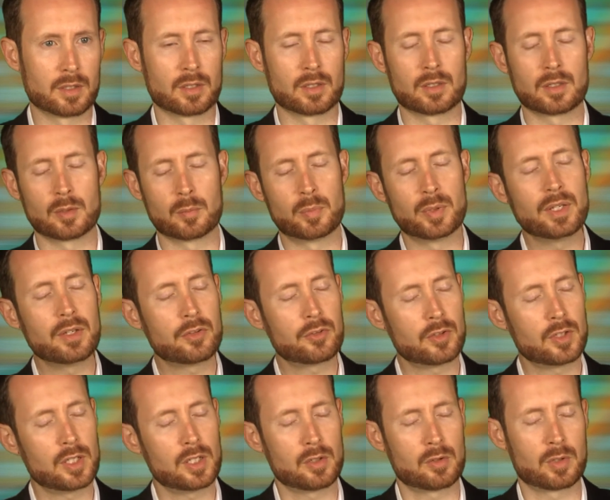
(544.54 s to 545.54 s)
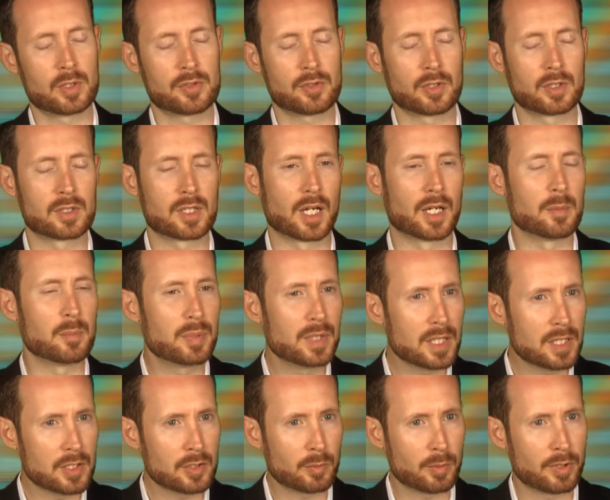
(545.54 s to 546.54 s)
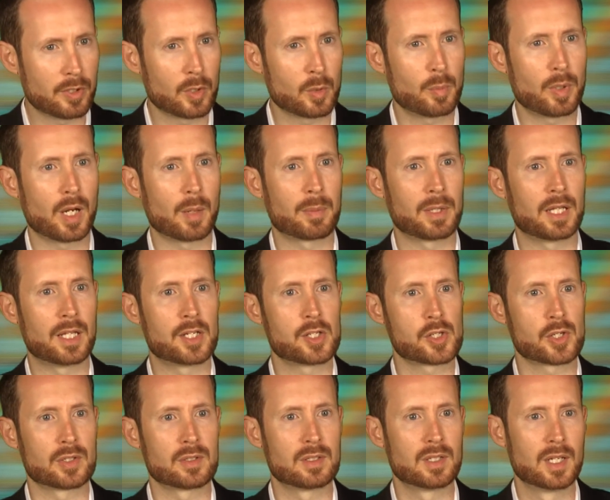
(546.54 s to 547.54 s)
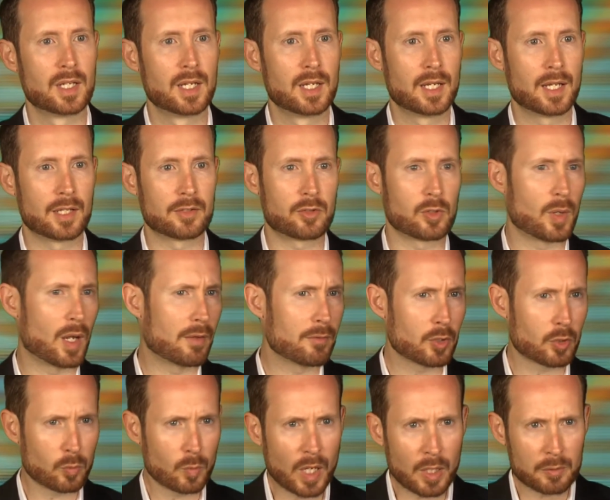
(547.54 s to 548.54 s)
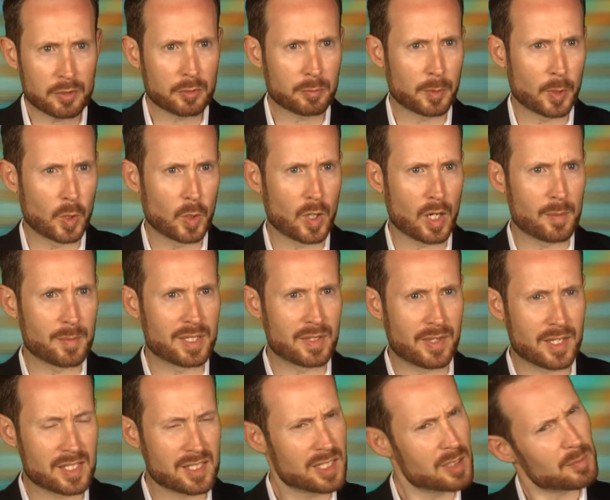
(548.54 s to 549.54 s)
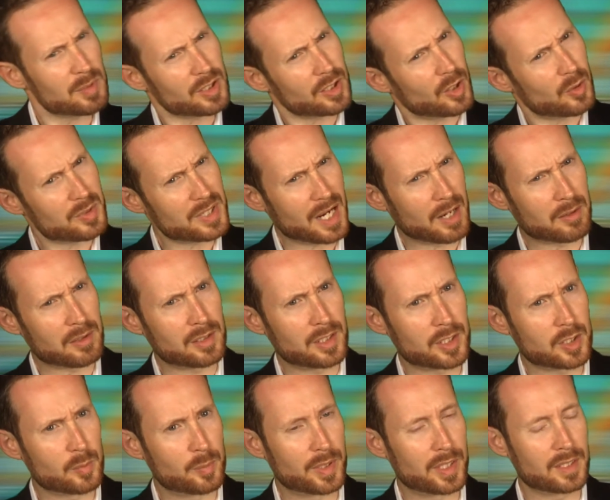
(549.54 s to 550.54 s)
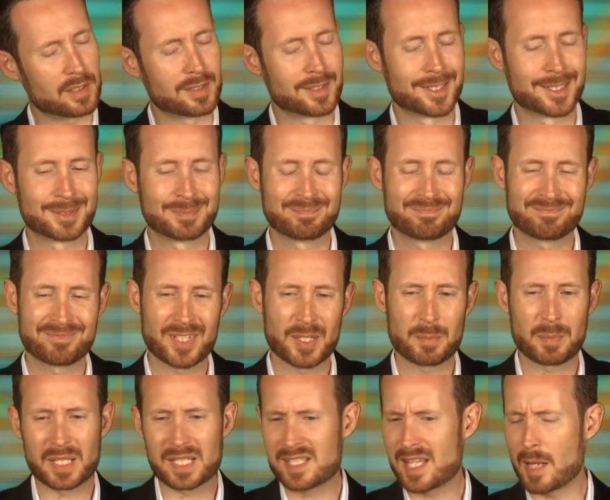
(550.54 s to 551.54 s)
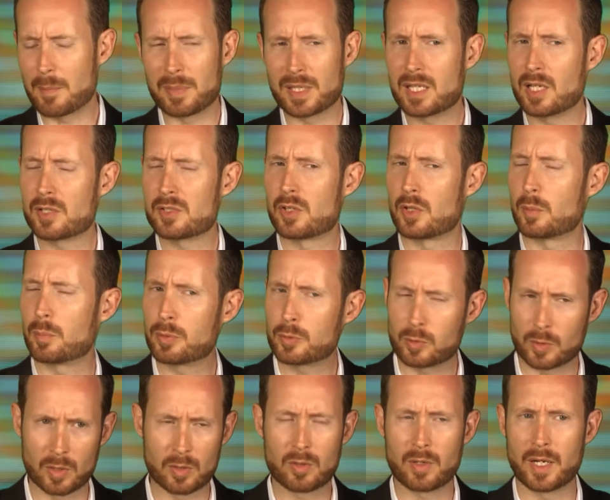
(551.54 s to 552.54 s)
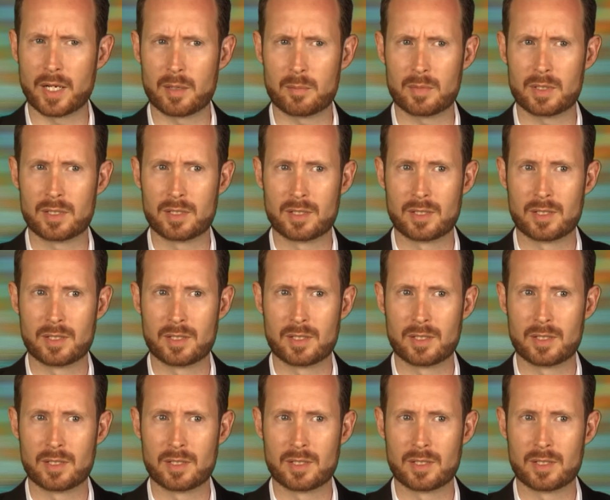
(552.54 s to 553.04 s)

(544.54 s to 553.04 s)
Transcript: uh, obesity, increasing diabetes within a population. And so you have this wellness program and things seem to go down a little bit, but is that because of the program?